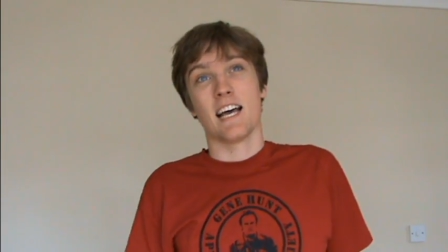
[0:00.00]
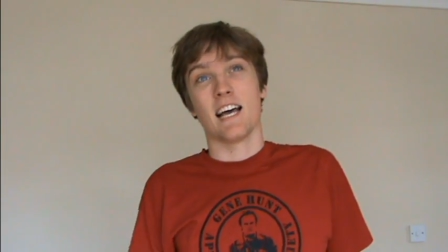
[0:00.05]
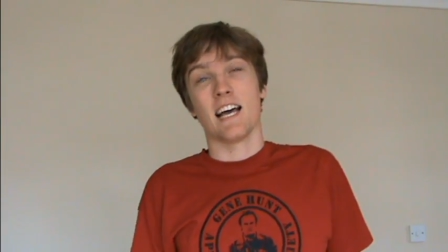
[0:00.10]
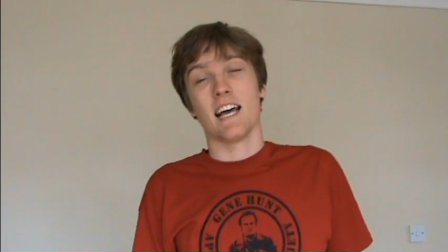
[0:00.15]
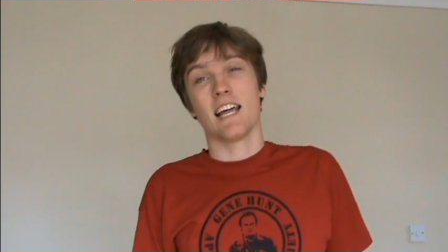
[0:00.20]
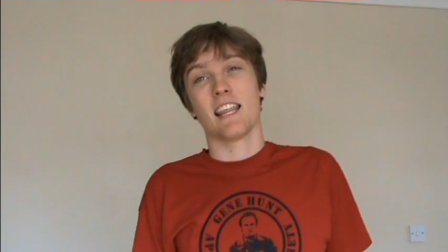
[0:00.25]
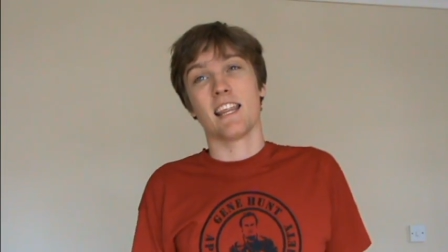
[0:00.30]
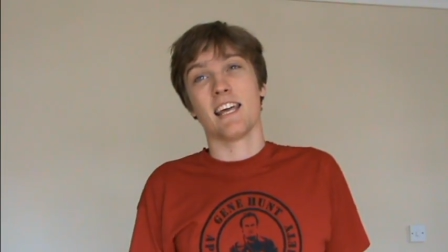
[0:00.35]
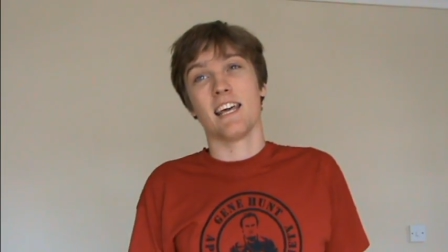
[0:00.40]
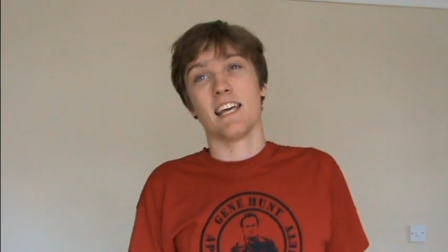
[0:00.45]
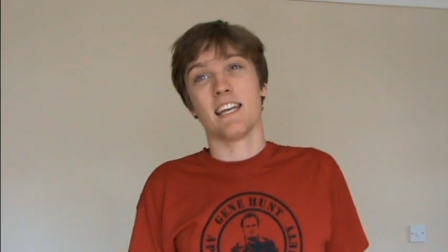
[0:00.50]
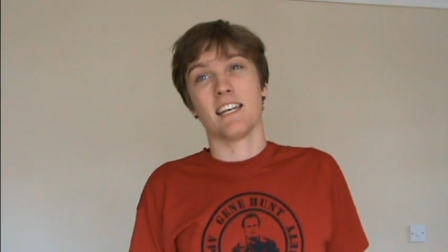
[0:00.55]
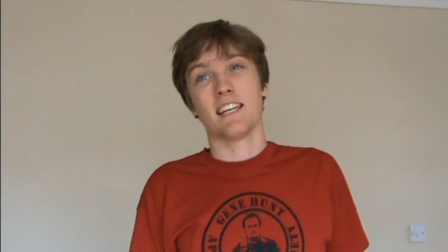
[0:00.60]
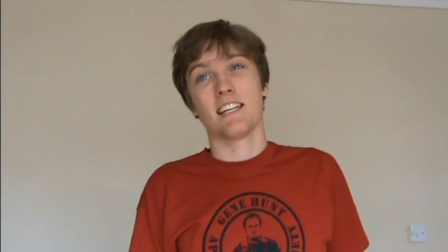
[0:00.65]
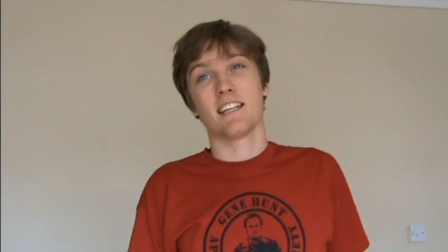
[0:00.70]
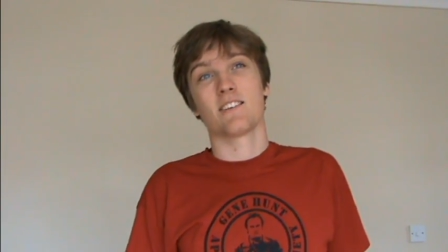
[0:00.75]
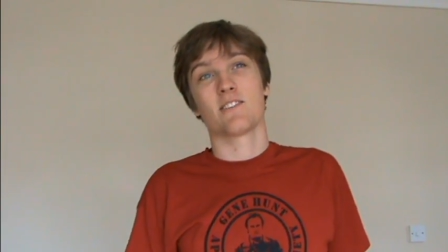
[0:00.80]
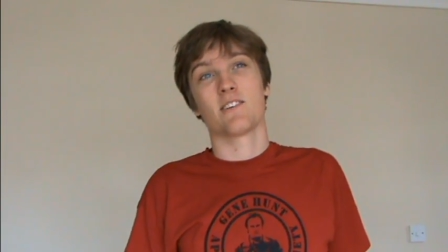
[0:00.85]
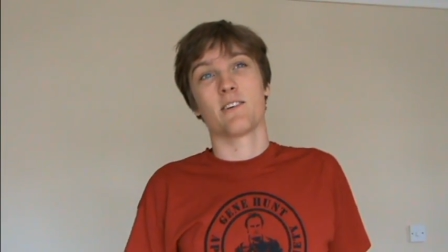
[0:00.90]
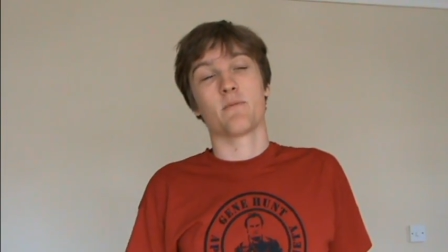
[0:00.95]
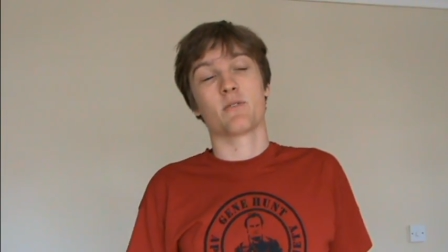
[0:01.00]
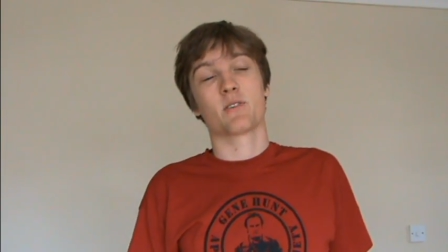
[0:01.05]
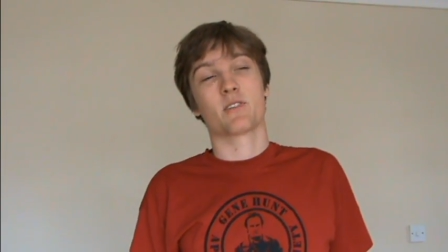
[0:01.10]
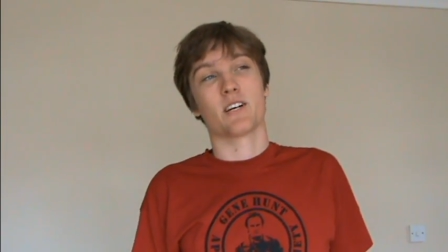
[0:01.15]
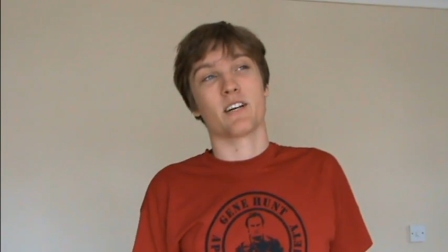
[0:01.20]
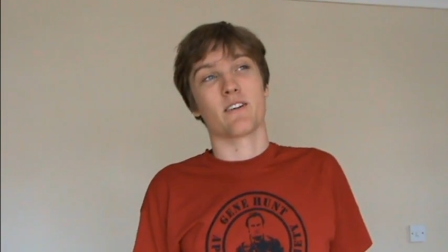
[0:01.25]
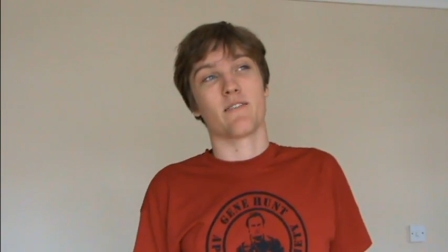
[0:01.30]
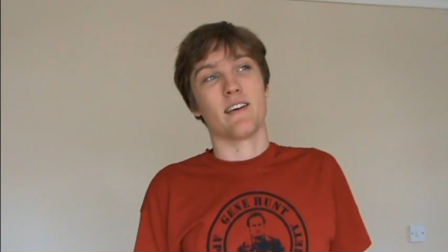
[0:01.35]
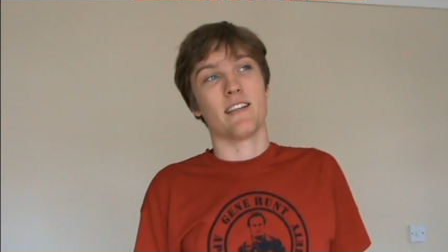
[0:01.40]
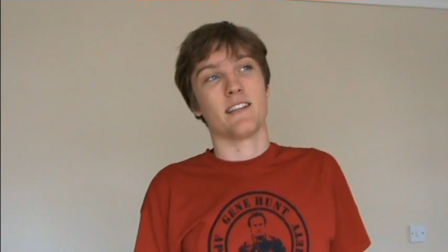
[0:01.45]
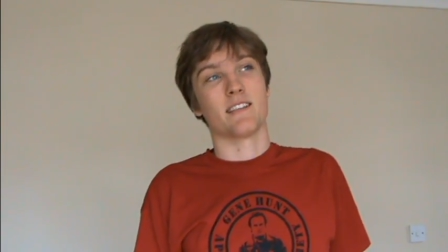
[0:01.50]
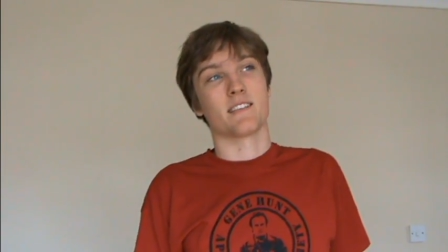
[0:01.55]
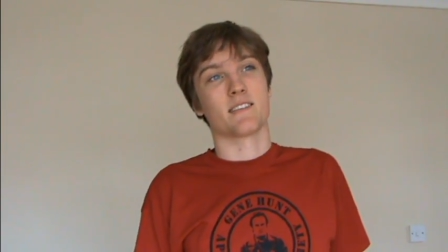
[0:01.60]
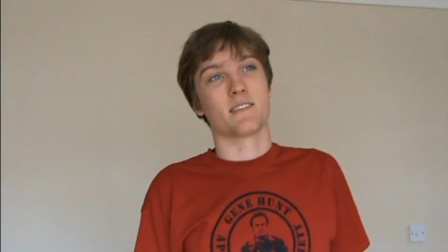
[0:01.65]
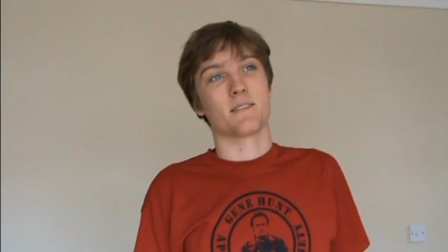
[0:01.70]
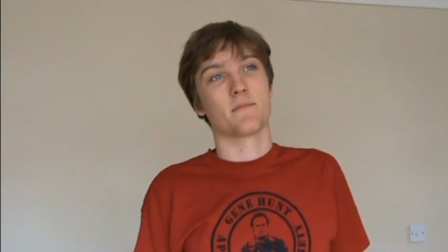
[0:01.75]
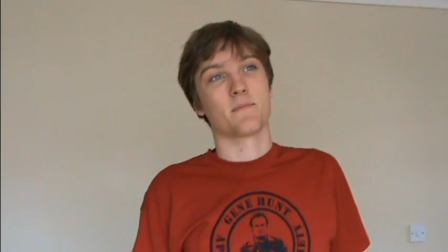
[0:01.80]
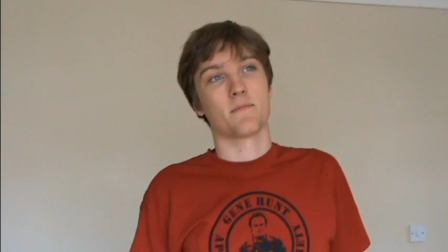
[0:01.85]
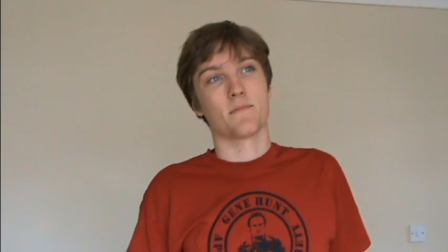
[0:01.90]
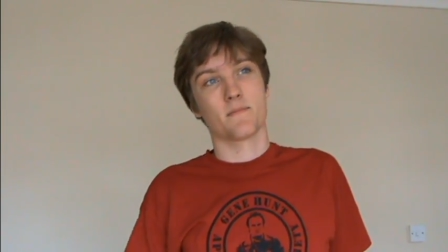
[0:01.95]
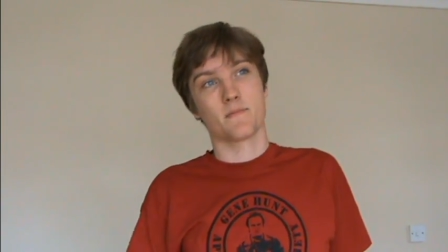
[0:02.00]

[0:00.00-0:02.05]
And then the dream just kind of ends.